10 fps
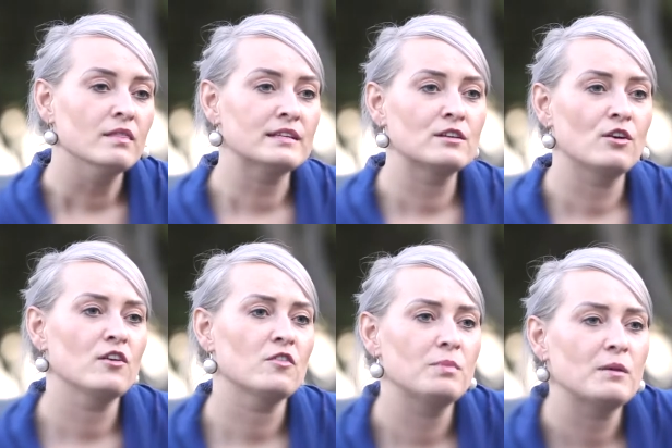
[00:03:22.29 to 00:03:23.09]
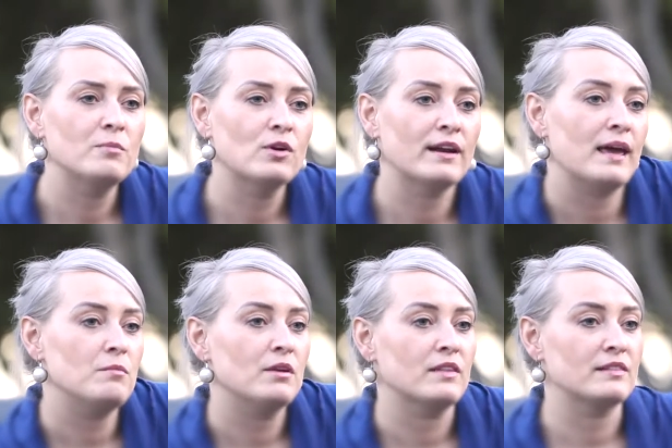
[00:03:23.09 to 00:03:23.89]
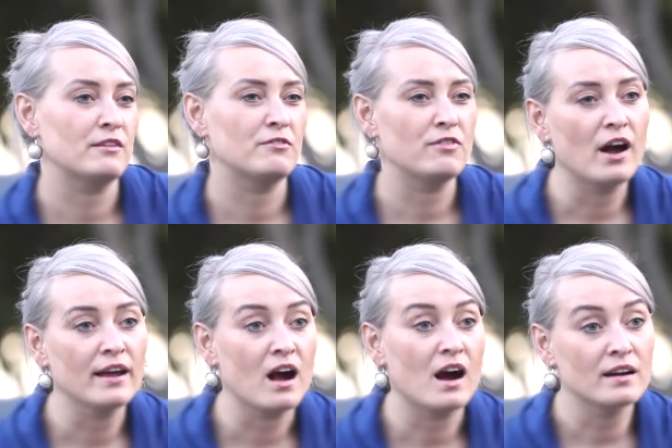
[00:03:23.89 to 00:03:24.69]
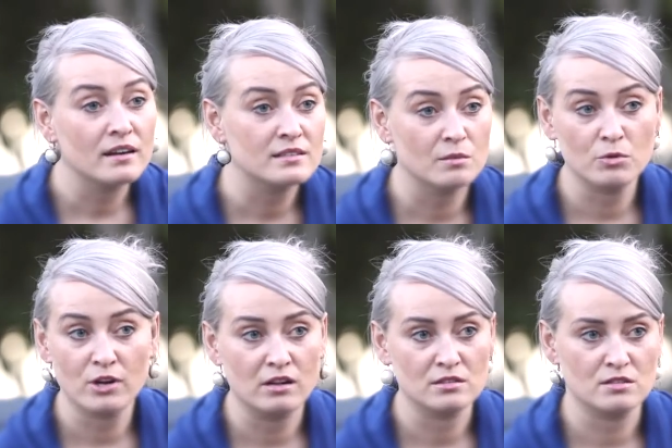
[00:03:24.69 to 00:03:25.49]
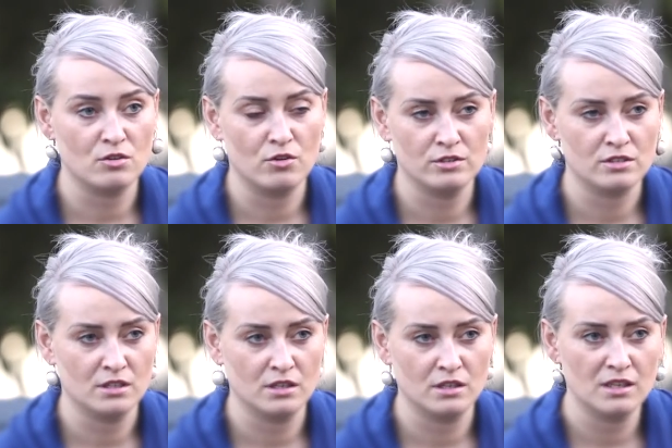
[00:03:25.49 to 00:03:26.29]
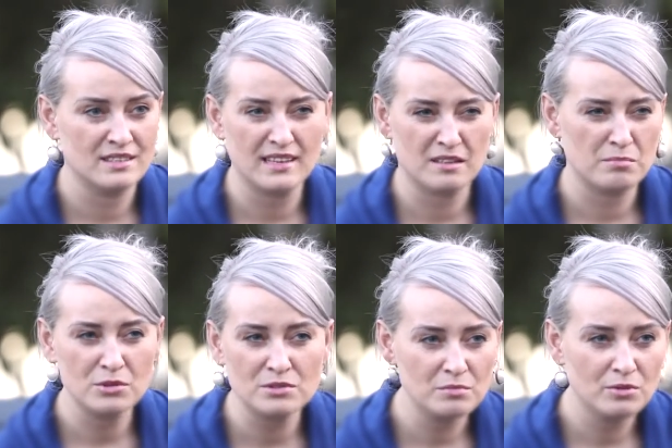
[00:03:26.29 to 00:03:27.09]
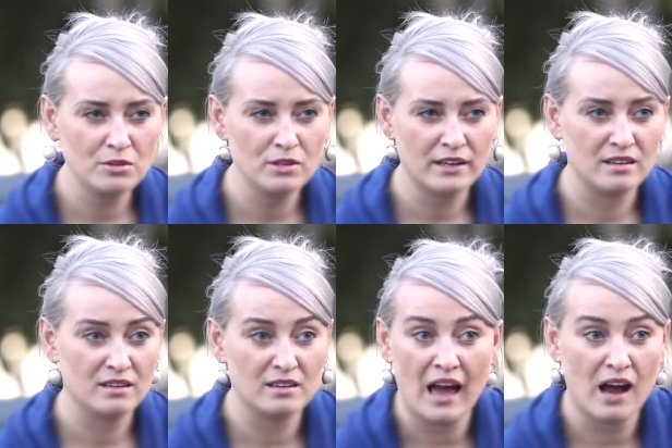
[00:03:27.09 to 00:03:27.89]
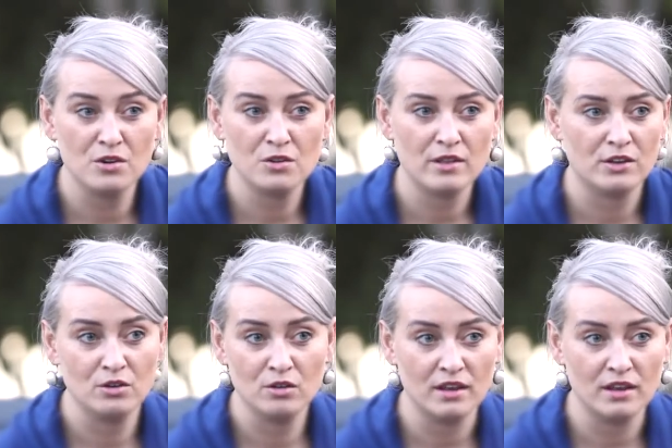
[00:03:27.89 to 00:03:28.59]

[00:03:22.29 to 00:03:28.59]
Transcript: There's a lot of people claiming that they're flying under someone else's ROC. Is that possible, and how do they do